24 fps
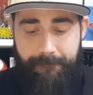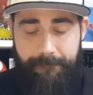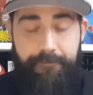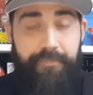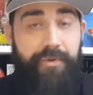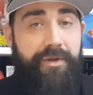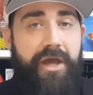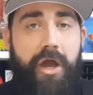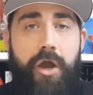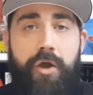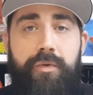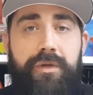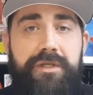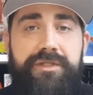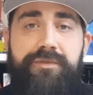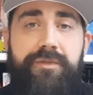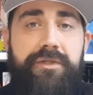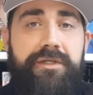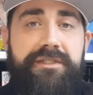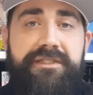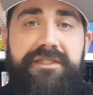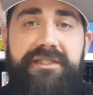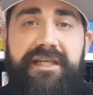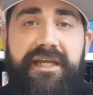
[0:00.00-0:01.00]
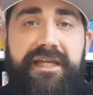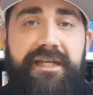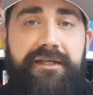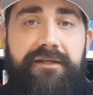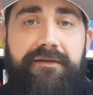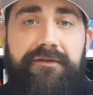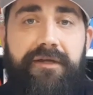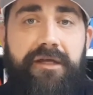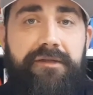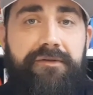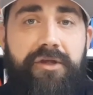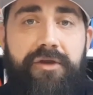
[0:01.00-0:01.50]
But it always works in the end,
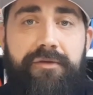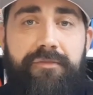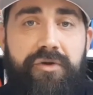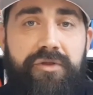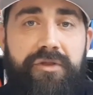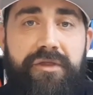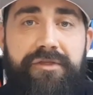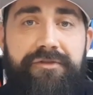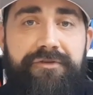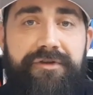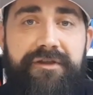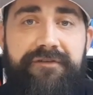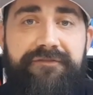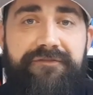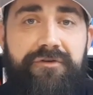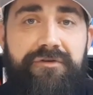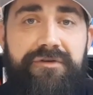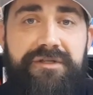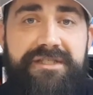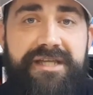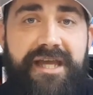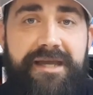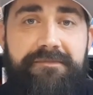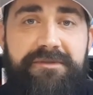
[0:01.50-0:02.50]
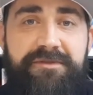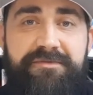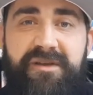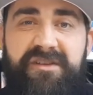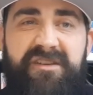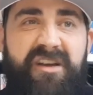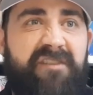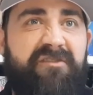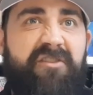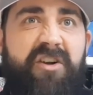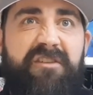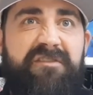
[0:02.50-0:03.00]
no more than 3 or 4 attempts.
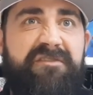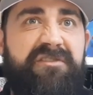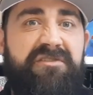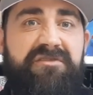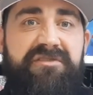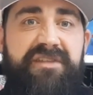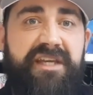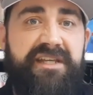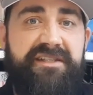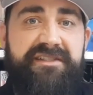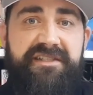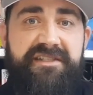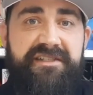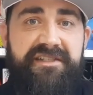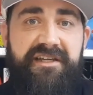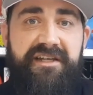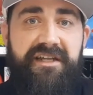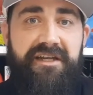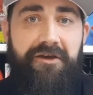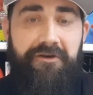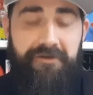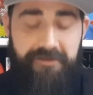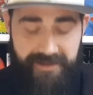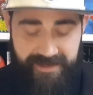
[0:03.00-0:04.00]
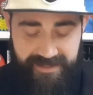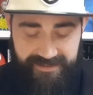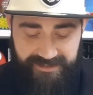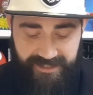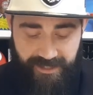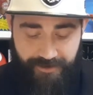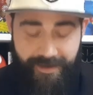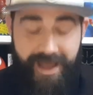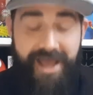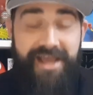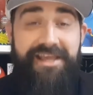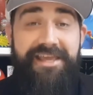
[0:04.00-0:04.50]
But I've got a few DSs that are like that.
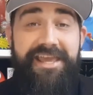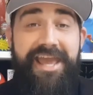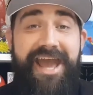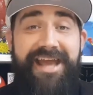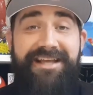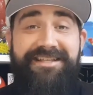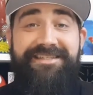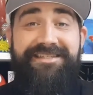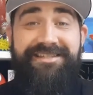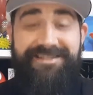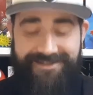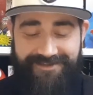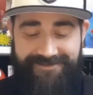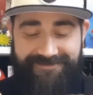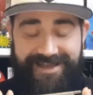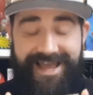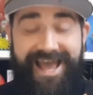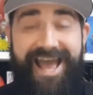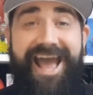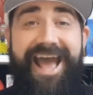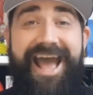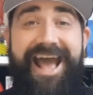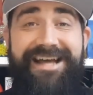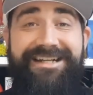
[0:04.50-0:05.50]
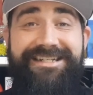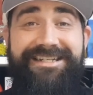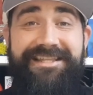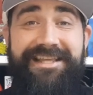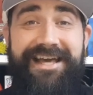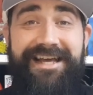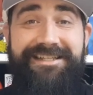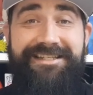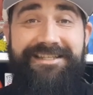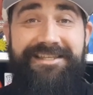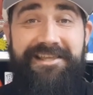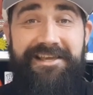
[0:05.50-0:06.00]
So yes, adding
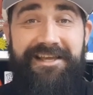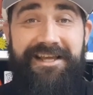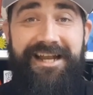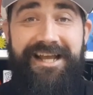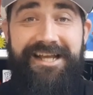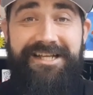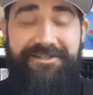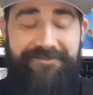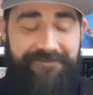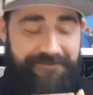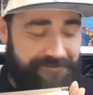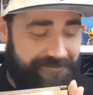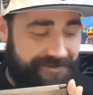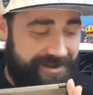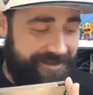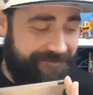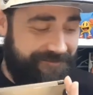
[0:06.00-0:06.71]
that to the collection for free,